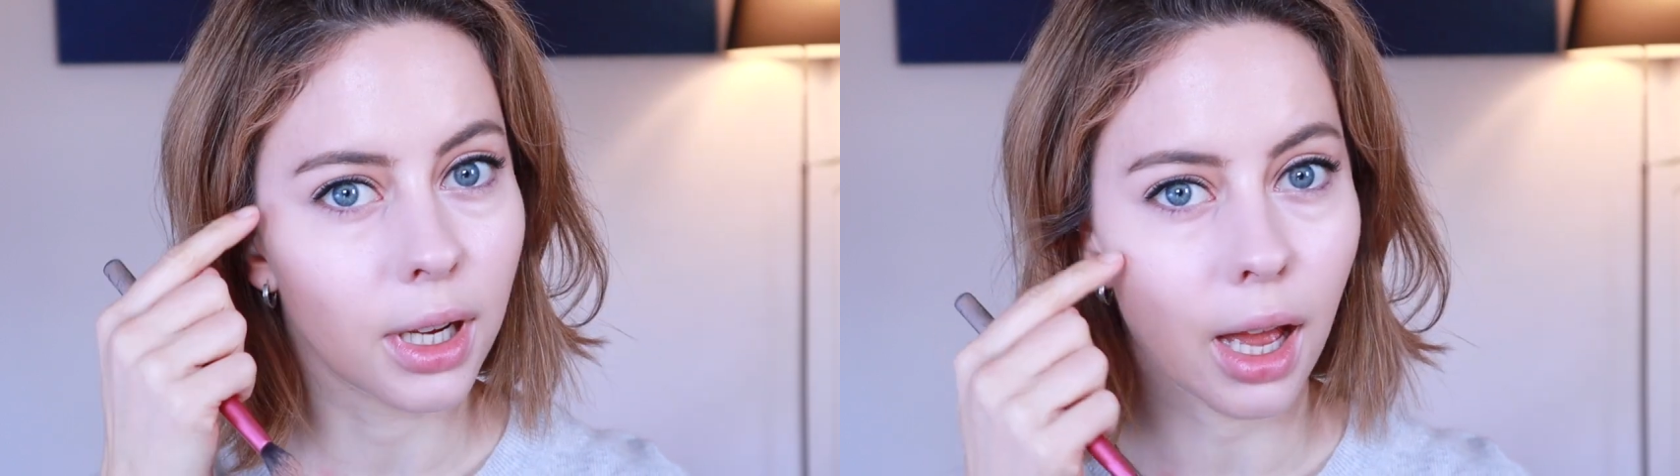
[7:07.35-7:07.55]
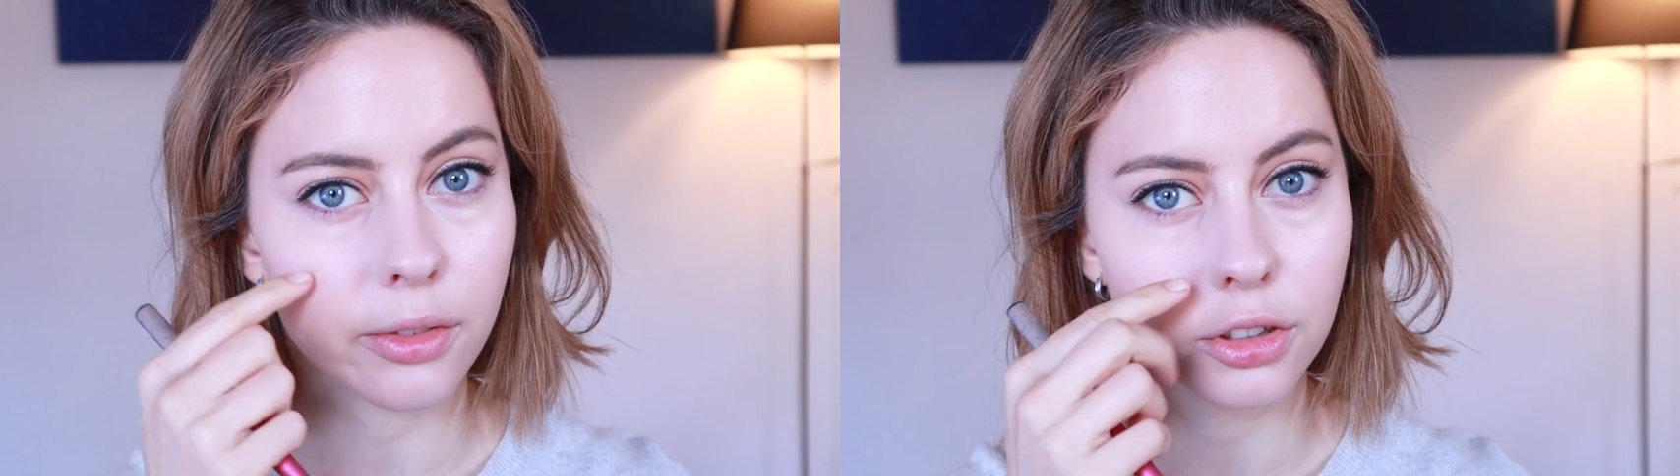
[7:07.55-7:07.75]

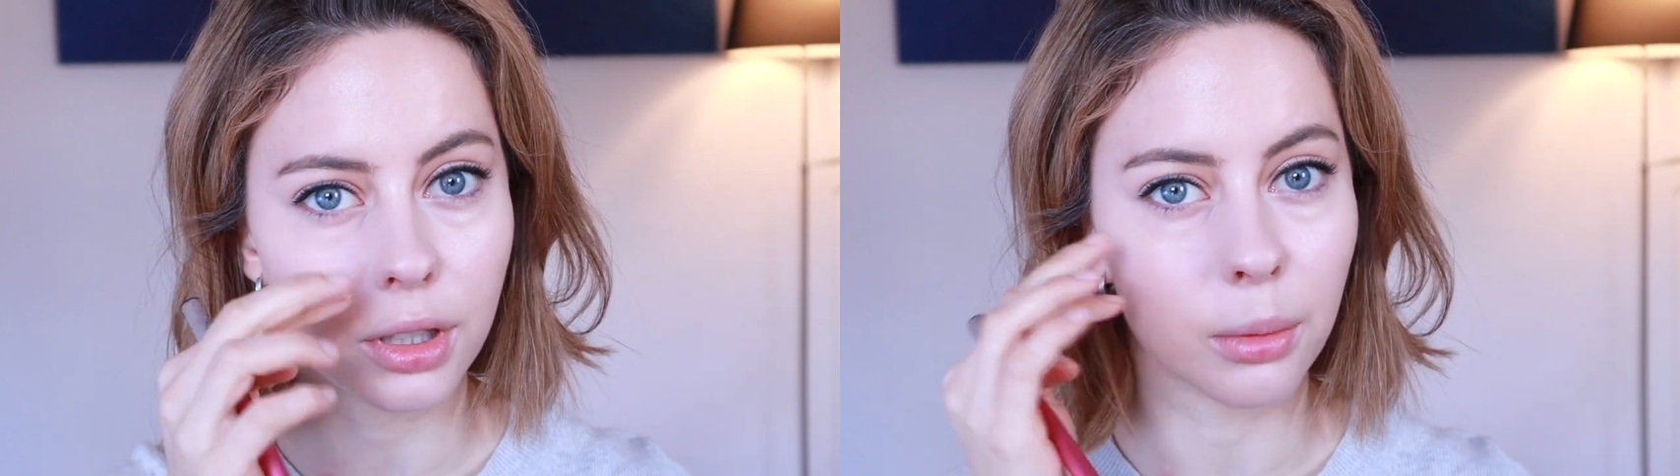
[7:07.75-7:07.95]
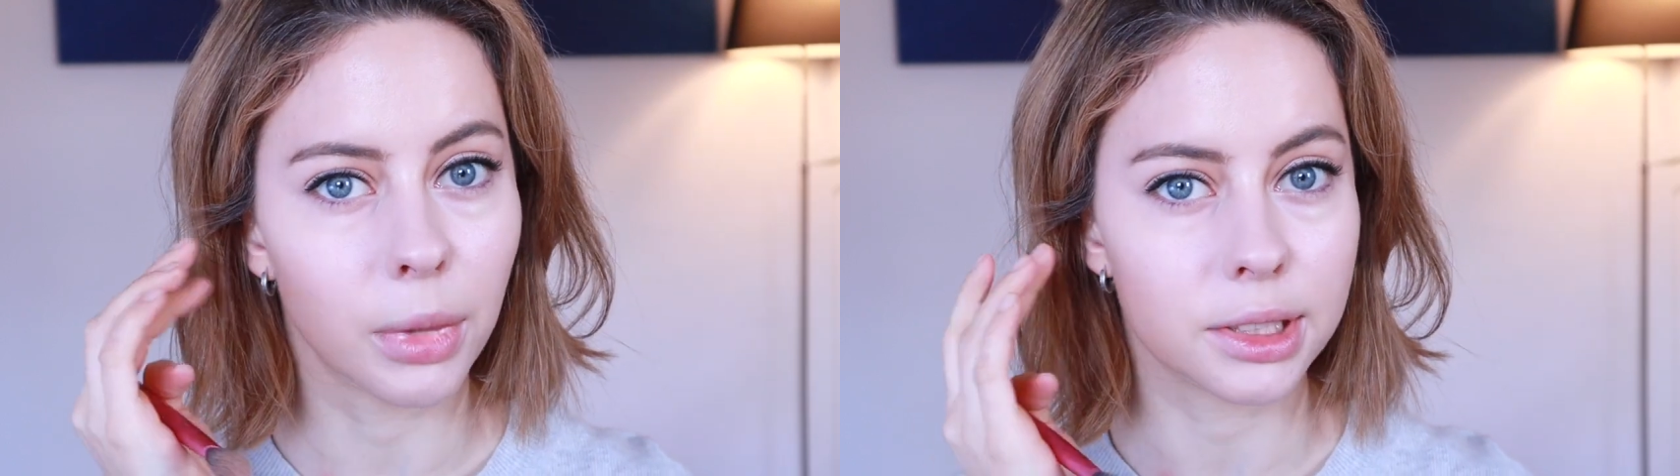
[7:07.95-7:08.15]

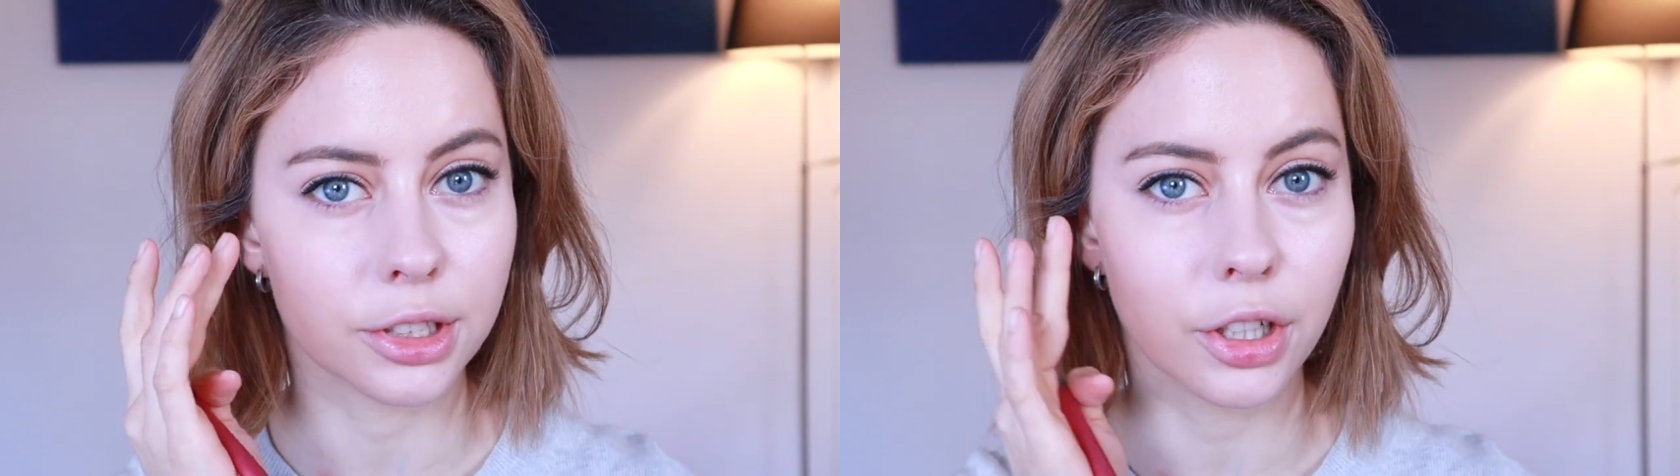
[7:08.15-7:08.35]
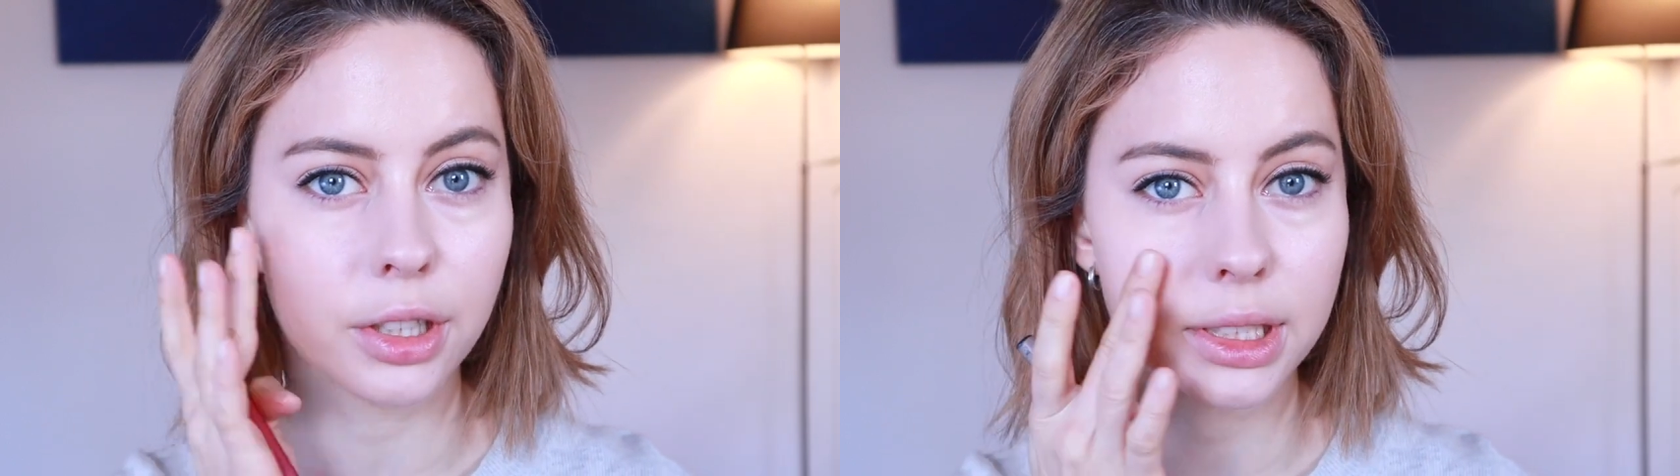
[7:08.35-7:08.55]
covering my
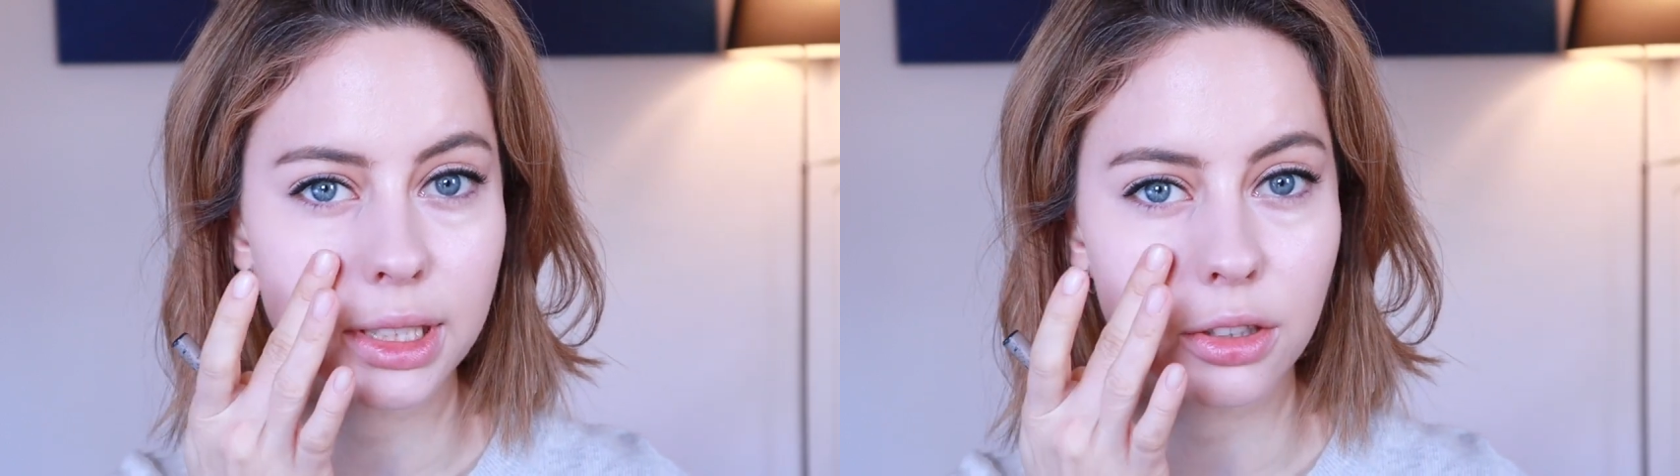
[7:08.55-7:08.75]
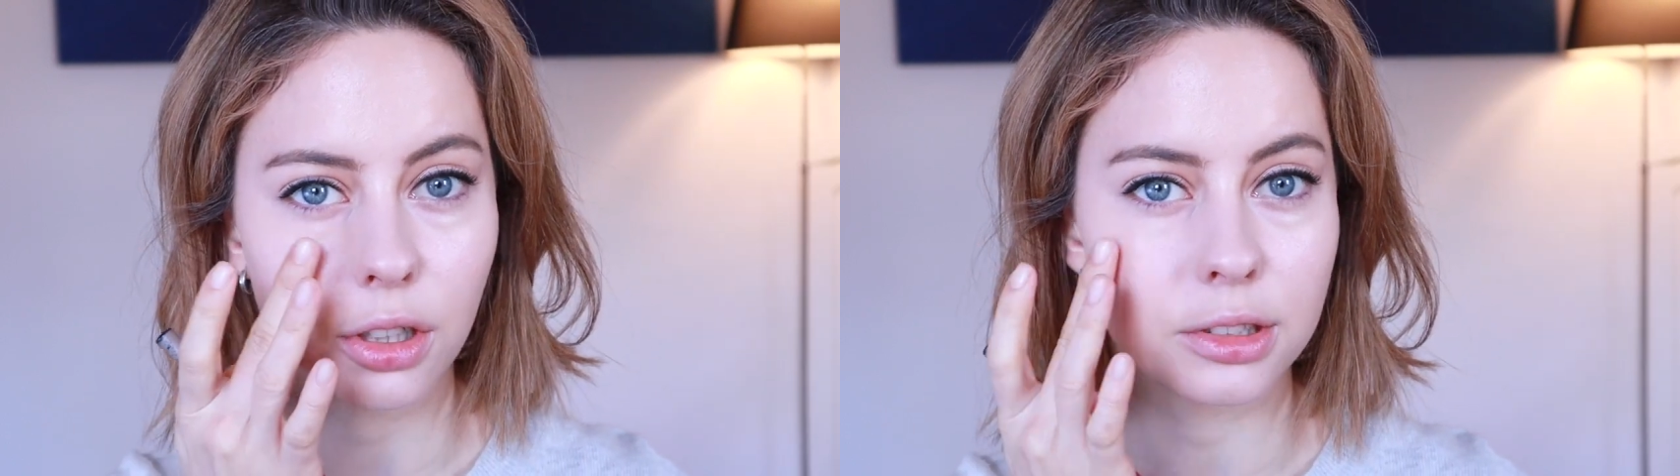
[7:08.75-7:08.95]

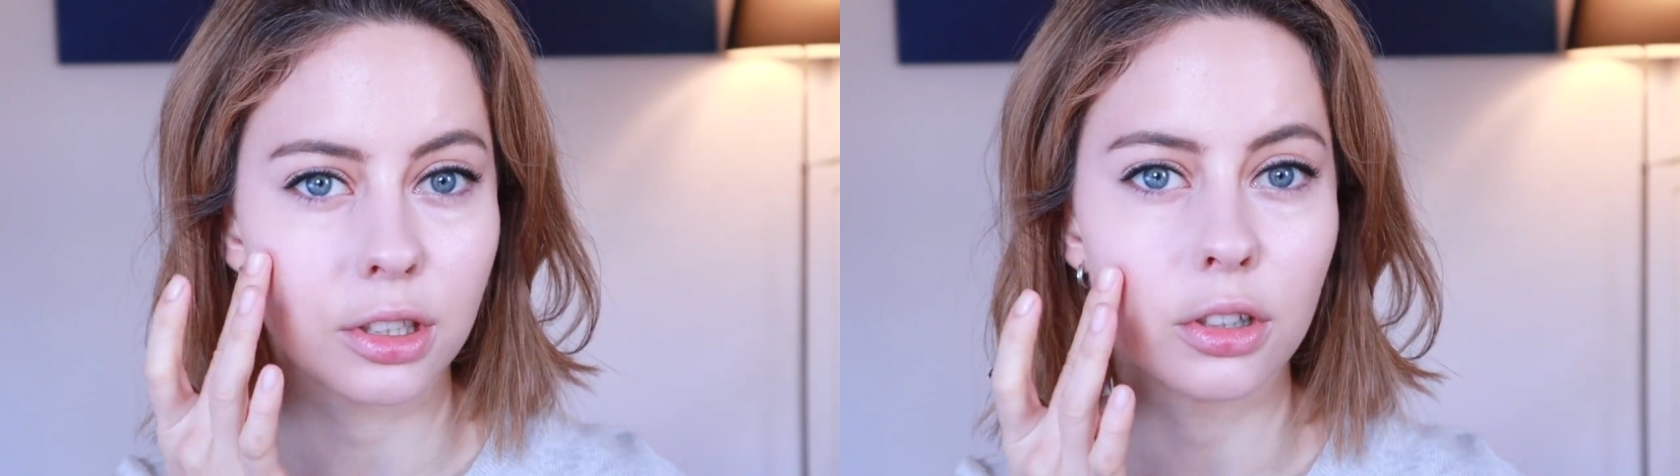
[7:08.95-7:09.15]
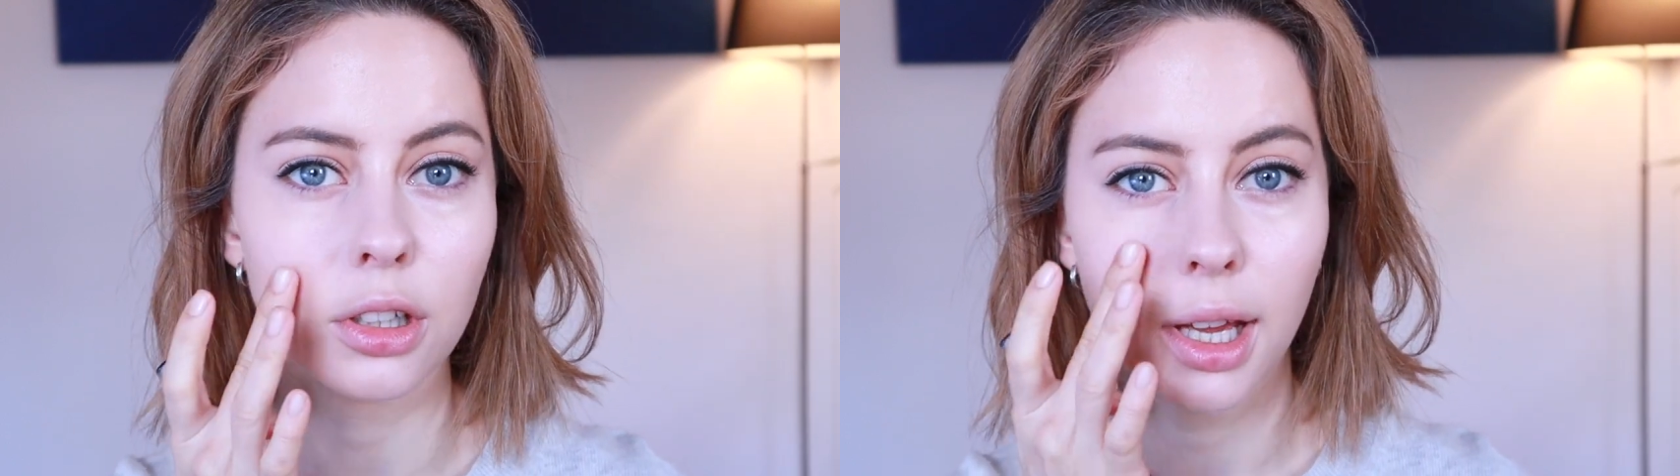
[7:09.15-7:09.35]
circles and
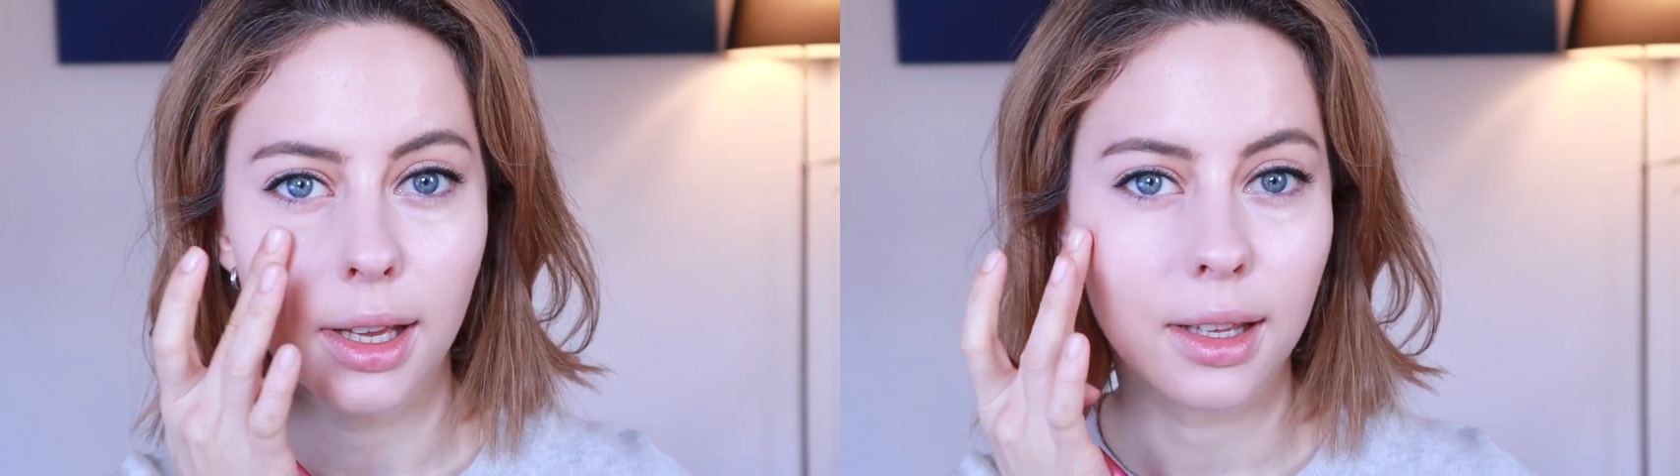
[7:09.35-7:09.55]
also